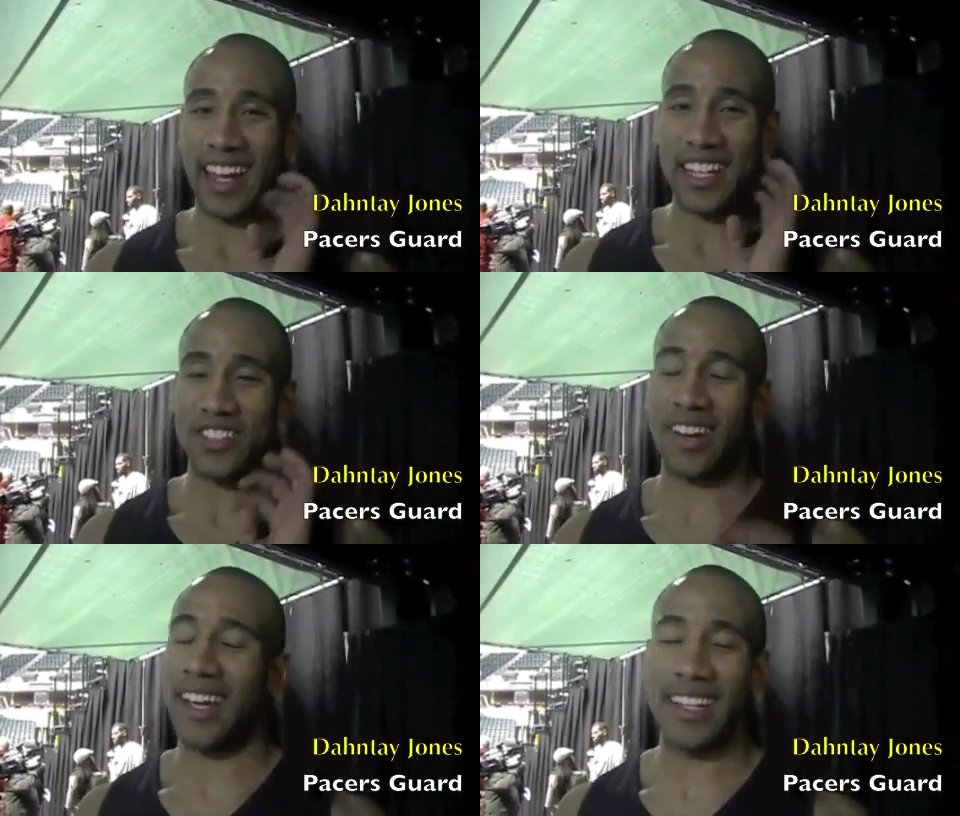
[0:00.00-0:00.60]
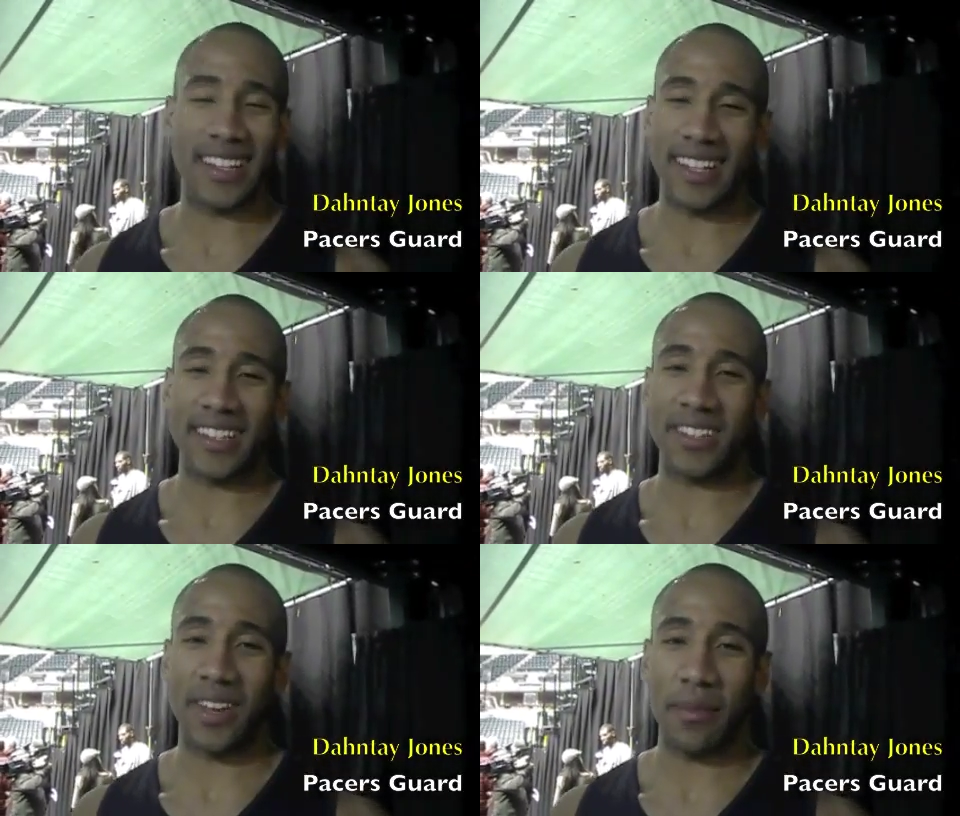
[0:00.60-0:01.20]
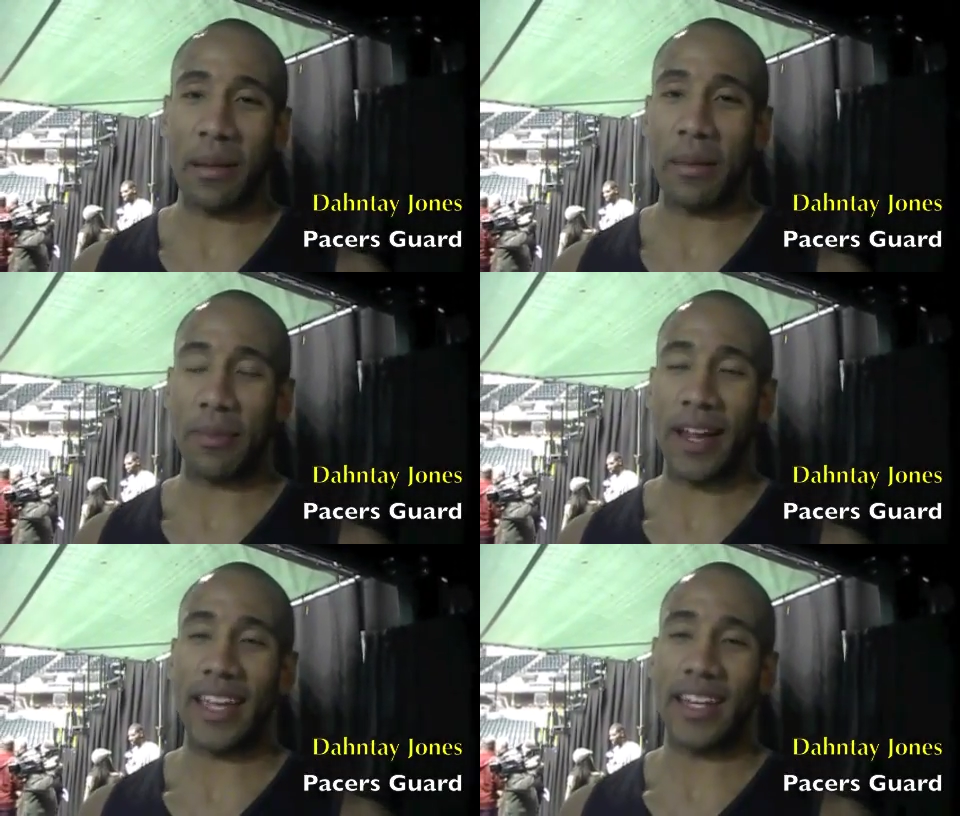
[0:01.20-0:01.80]
I'll try anything. So I'm, I'll
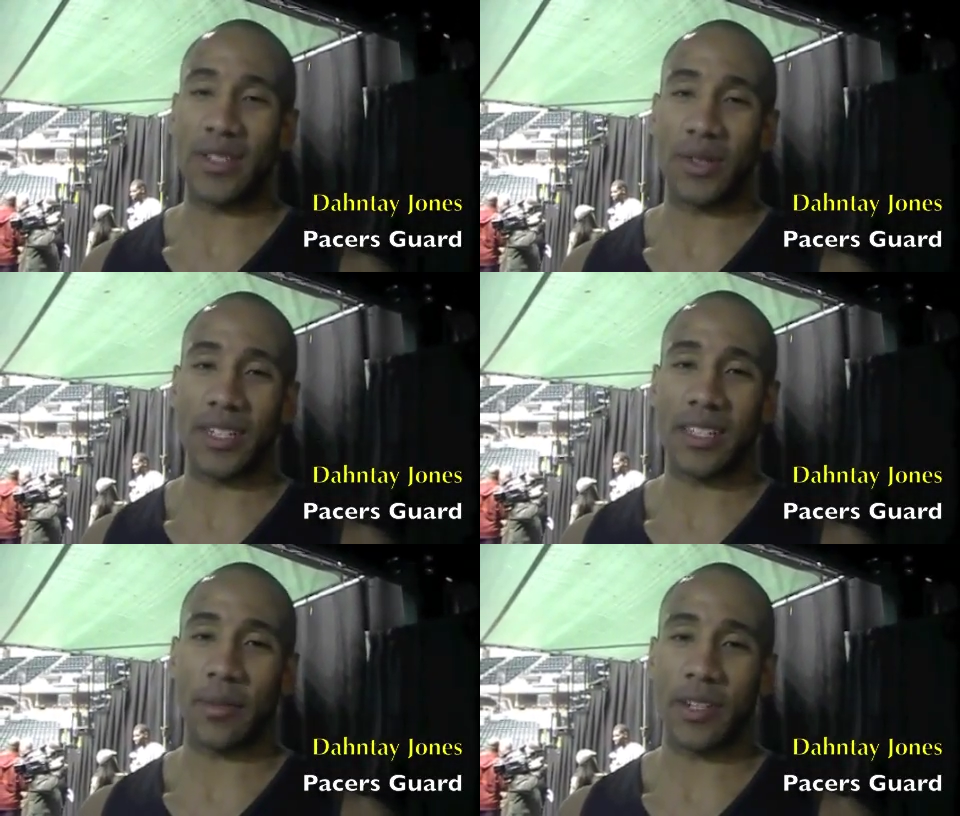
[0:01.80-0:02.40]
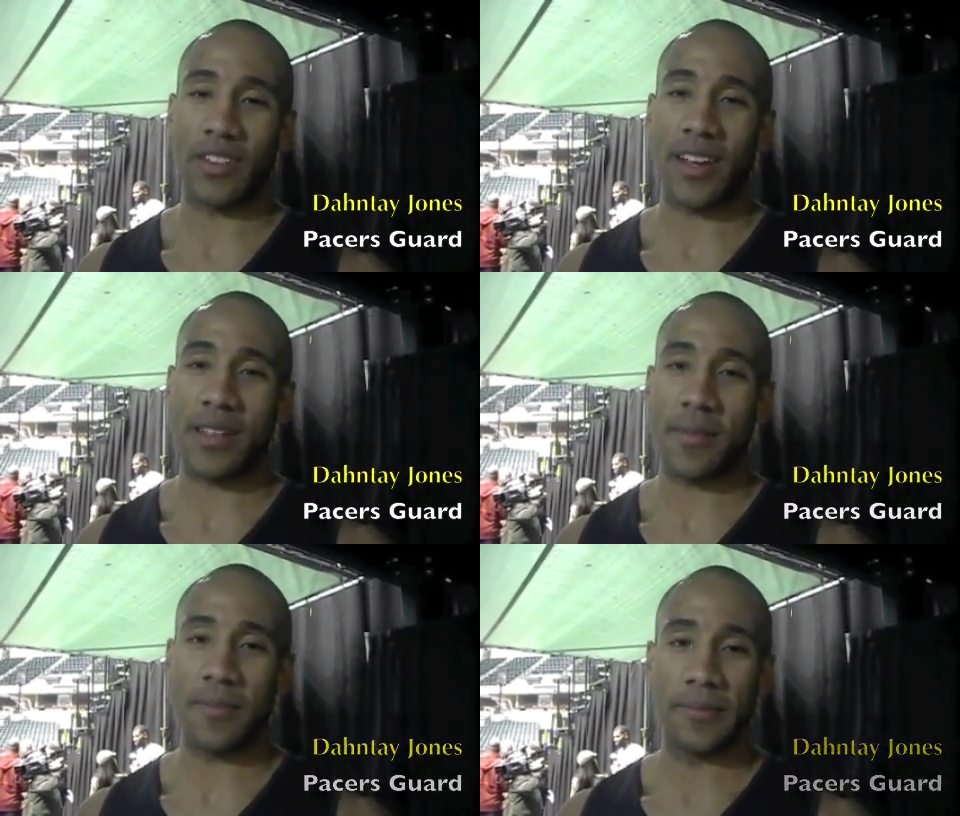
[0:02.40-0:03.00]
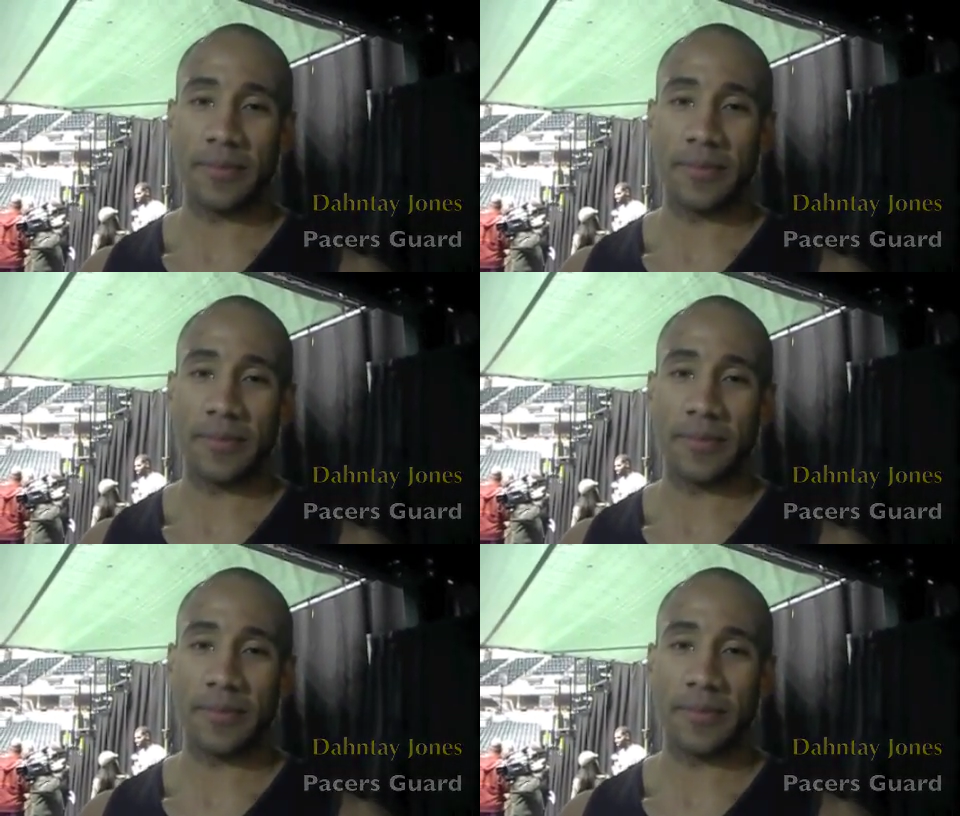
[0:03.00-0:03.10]
probably get into it this summer and try something.